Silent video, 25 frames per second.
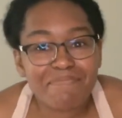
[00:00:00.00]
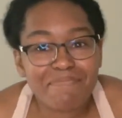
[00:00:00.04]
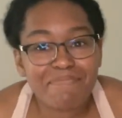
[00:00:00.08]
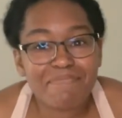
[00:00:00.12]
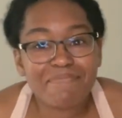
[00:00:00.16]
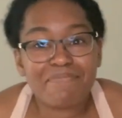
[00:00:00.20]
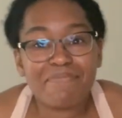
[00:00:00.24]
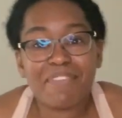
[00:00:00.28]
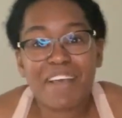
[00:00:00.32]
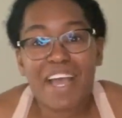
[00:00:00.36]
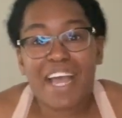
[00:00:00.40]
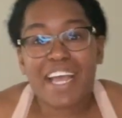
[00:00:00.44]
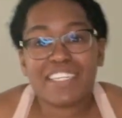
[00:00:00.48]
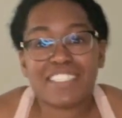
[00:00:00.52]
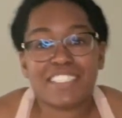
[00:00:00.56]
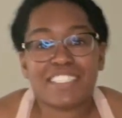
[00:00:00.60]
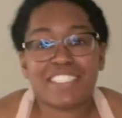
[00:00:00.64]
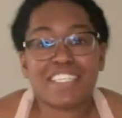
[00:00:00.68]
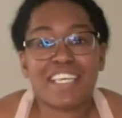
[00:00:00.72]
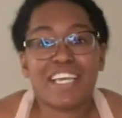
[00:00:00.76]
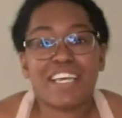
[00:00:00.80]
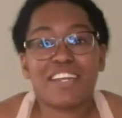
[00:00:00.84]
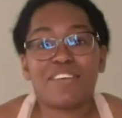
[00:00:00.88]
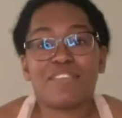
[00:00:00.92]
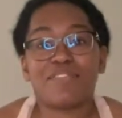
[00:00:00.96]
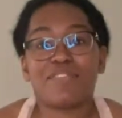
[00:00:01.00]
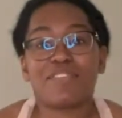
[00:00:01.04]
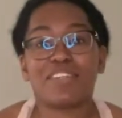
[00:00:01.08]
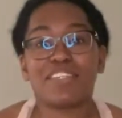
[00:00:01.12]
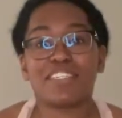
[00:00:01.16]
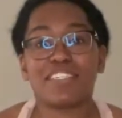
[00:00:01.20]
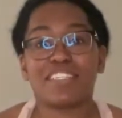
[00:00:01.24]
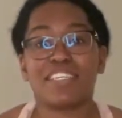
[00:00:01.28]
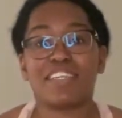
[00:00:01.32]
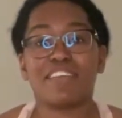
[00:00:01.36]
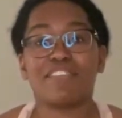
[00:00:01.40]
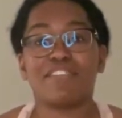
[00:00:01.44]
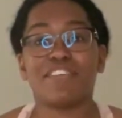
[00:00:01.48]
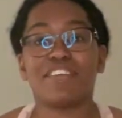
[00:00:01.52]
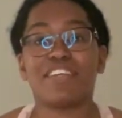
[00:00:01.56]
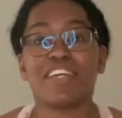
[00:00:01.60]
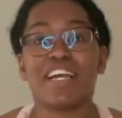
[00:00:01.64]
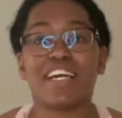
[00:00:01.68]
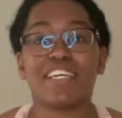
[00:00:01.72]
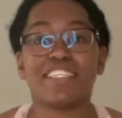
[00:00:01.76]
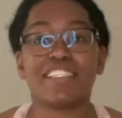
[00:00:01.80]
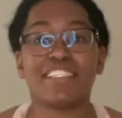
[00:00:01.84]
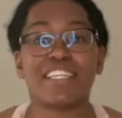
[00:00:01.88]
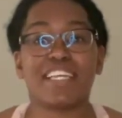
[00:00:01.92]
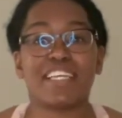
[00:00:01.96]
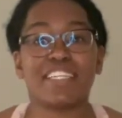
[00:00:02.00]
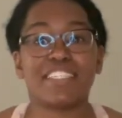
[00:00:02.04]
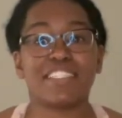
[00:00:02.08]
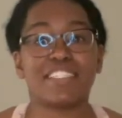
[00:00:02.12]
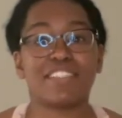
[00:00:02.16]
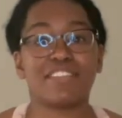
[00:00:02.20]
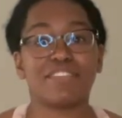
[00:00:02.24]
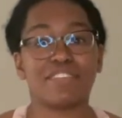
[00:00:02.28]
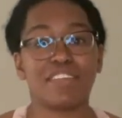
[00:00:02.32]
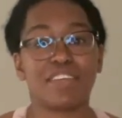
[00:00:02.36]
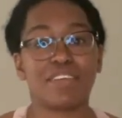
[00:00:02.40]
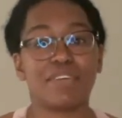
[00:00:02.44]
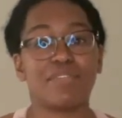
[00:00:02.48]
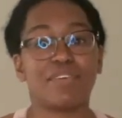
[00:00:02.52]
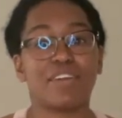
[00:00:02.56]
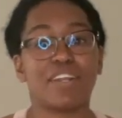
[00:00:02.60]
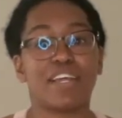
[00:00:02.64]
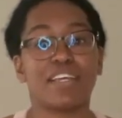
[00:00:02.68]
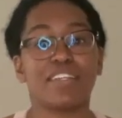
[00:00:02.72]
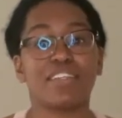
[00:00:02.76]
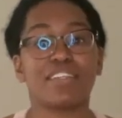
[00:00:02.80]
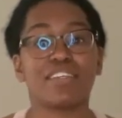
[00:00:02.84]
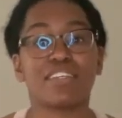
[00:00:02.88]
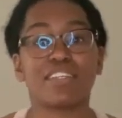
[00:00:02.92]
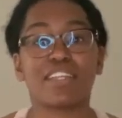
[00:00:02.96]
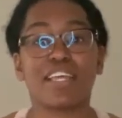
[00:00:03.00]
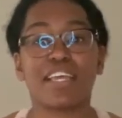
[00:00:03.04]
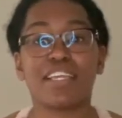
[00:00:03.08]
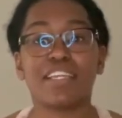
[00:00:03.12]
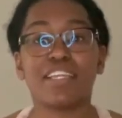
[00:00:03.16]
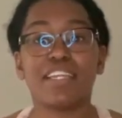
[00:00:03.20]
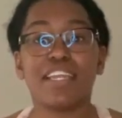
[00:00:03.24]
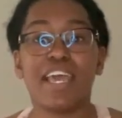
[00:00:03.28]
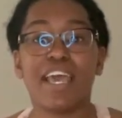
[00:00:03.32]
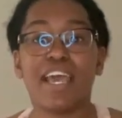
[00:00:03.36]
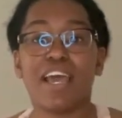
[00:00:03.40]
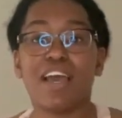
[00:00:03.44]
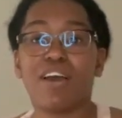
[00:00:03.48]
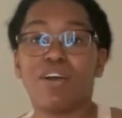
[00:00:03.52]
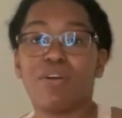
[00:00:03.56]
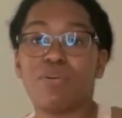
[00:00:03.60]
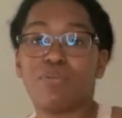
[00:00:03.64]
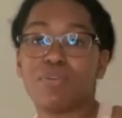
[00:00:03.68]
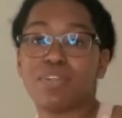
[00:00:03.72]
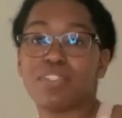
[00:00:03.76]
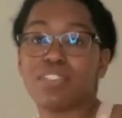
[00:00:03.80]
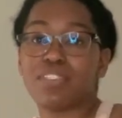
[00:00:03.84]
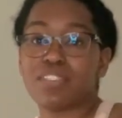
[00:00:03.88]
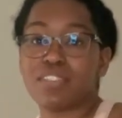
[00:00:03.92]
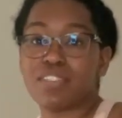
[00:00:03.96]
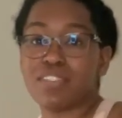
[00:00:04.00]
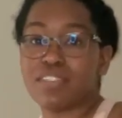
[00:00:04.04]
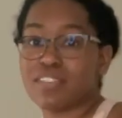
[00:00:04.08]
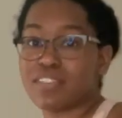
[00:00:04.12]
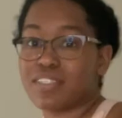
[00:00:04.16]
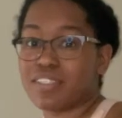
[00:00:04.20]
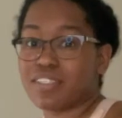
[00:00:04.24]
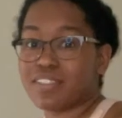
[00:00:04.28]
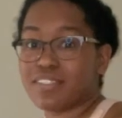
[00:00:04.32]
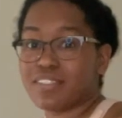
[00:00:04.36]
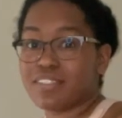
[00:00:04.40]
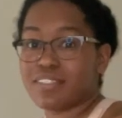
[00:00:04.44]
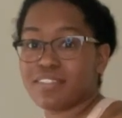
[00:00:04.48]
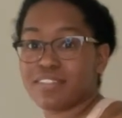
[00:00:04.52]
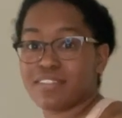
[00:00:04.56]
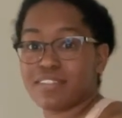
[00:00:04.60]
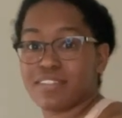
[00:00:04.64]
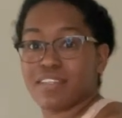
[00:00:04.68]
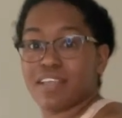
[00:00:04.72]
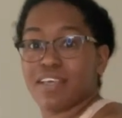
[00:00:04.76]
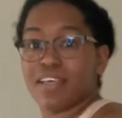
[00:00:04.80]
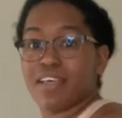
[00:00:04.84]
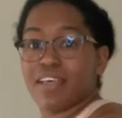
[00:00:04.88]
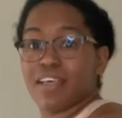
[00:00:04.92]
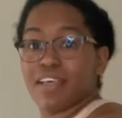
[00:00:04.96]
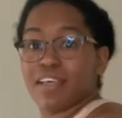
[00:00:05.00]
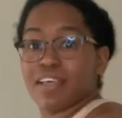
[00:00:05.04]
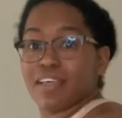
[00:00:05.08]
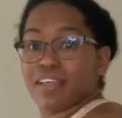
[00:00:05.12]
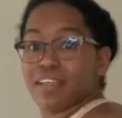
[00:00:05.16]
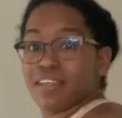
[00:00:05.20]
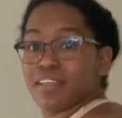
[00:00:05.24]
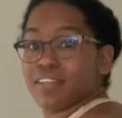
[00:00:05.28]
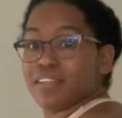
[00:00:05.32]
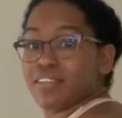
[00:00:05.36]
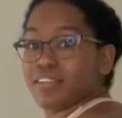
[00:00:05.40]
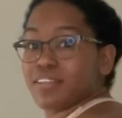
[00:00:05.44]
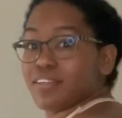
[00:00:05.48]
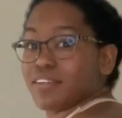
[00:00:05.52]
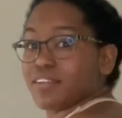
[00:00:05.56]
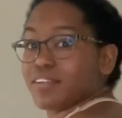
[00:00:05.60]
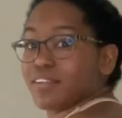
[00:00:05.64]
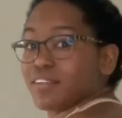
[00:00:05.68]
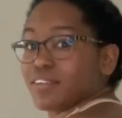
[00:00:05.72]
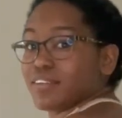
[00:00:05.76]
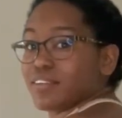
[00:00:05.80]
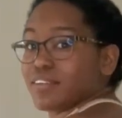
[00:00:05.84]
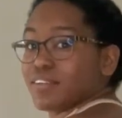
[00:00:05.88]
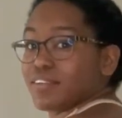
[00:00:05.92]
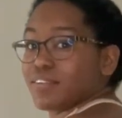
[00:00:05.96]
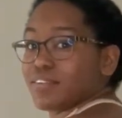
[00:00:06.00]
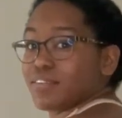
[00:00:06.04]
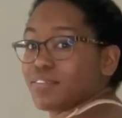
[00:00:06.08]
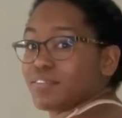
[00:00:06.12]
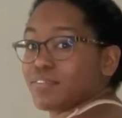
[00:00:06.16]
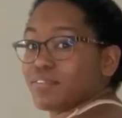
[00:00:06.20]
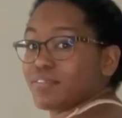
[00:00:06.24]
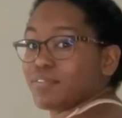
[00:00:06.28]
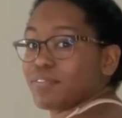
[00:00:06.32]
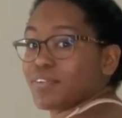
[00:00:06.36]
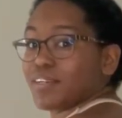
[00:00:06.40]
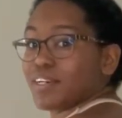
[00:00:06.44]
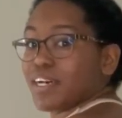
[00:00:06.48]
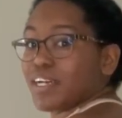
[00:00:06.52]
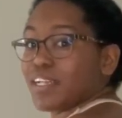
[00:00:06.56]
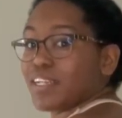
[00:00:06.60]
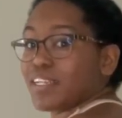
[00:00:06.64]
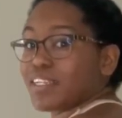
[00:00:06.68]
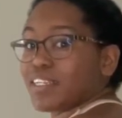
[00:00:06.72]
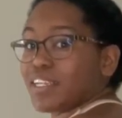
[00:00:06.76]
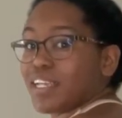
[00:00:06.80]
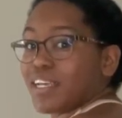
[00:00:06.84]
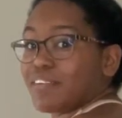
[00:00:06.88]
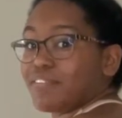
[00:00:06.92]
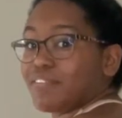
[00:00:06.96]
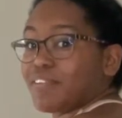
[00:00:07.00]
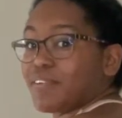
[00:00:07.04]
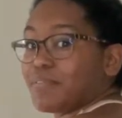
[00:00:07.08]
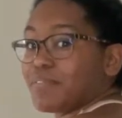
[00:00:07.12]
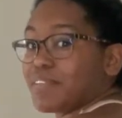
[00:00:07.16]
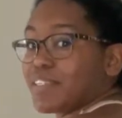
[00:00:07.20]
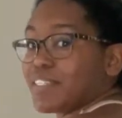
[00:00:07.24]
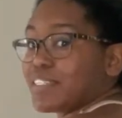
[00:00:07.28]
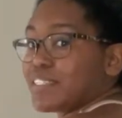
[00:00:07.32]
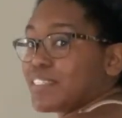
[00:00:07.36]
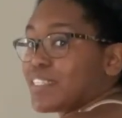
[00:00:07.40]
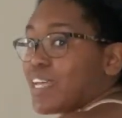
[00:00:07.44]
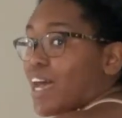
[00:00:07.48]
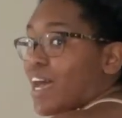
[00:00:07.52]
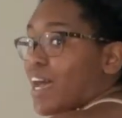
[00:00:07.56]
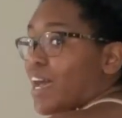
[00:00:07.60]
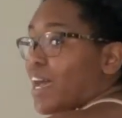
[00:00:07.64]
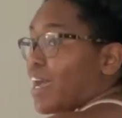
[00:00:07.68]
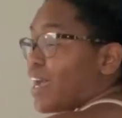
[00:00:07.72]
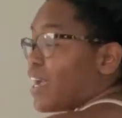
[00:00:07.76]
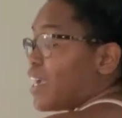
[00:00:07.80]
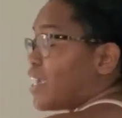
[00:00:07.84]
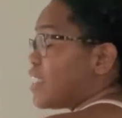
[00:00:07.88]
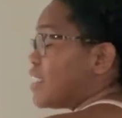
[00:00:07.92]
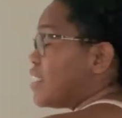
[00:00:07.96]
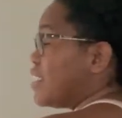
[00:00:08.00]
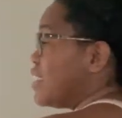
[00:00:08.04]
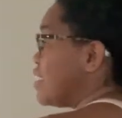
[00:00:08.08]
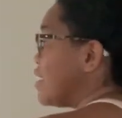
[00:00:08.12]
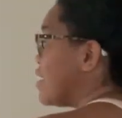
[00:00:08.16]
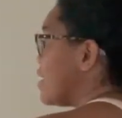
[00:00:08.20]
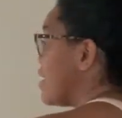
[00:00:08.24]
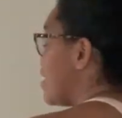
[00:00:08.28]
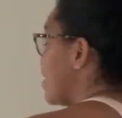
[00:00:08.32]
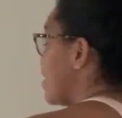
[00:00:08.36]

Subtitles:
just kind of wanted to give you guys an idea of like what I look like now, which is, this is, well, like from the side,